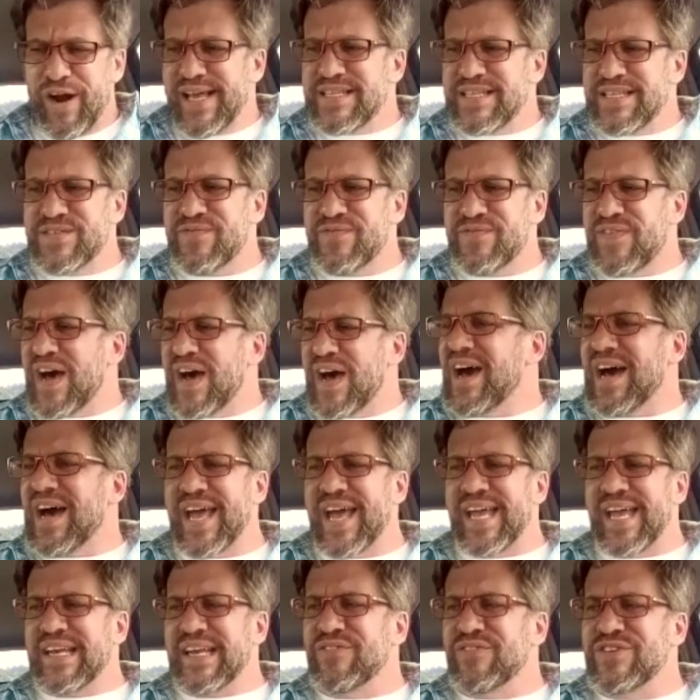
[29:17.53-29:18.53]
It's
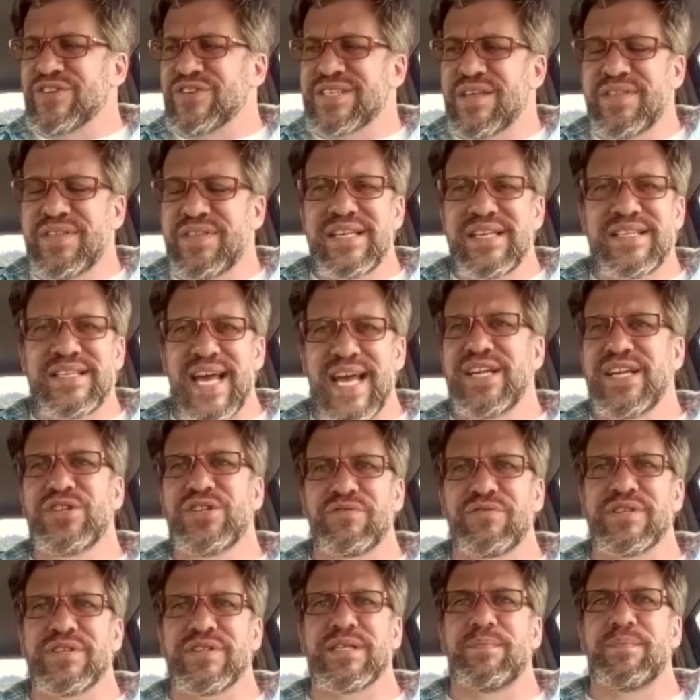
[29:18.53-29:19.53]
fine. There's nothing
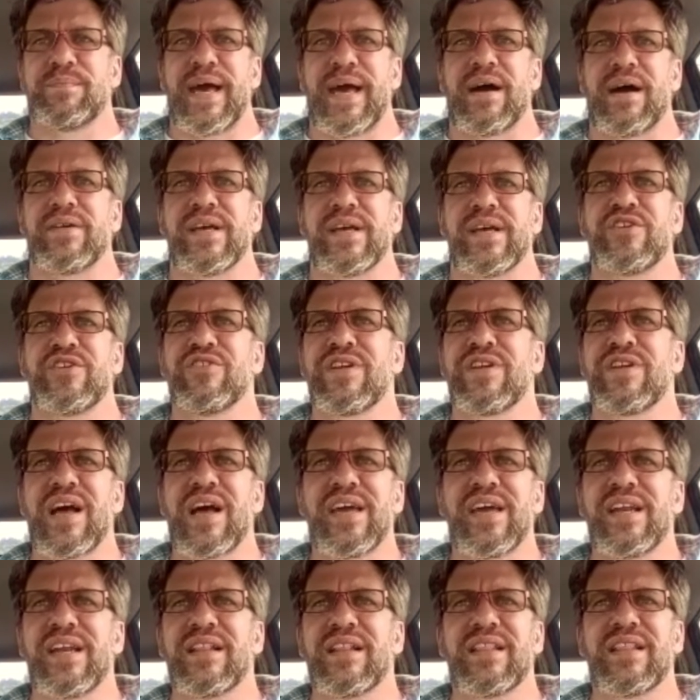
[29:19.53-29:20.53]
dangerous about it. You're
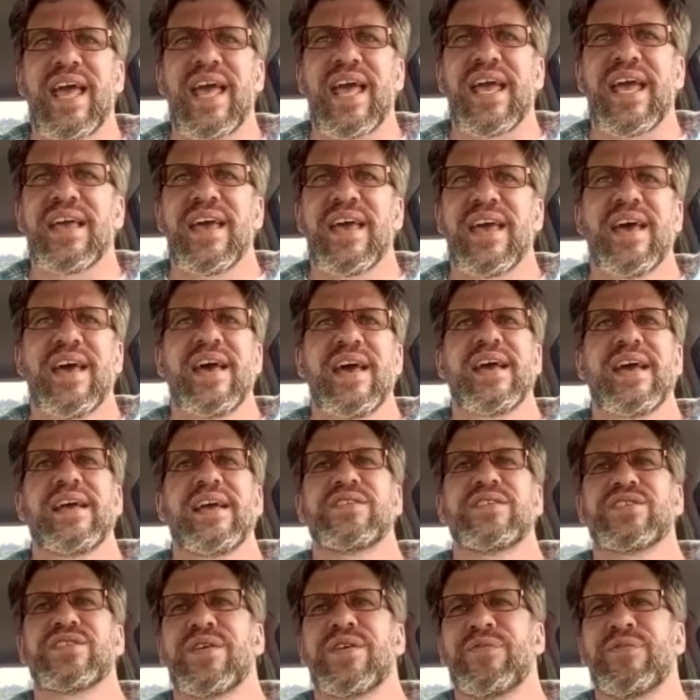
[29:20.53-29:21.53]
not going
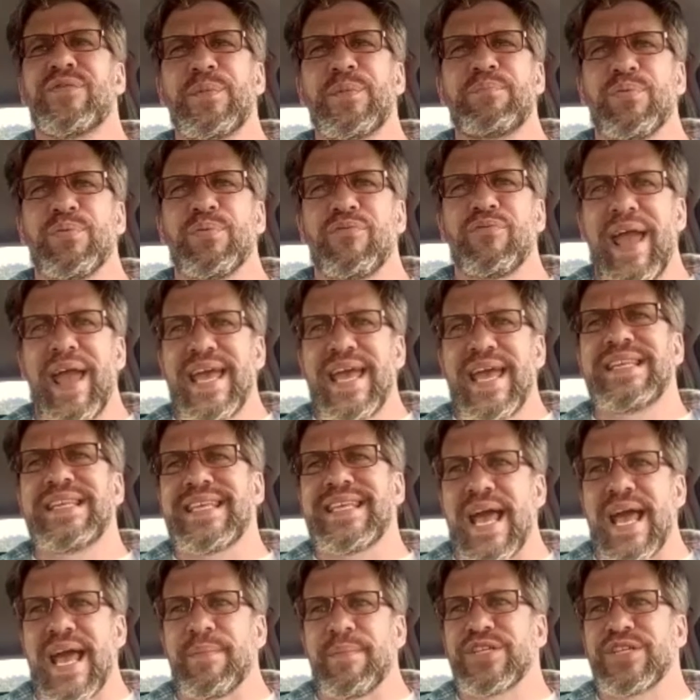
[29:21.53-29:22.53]
to suffer brain
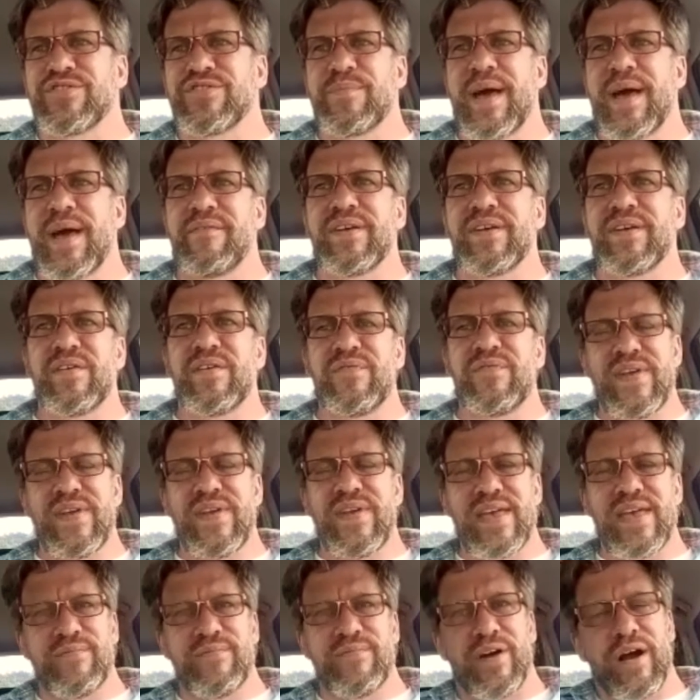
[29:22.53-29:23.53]
damage from having a
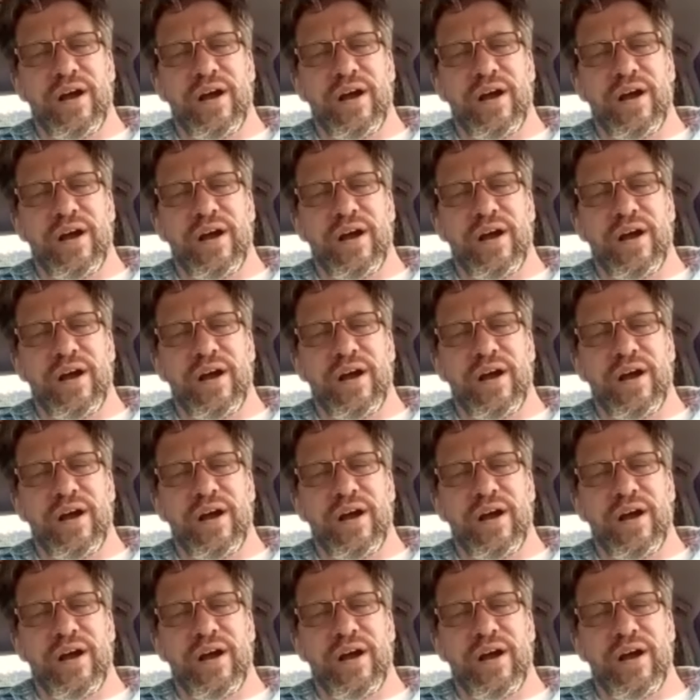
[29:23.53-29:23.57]
fever.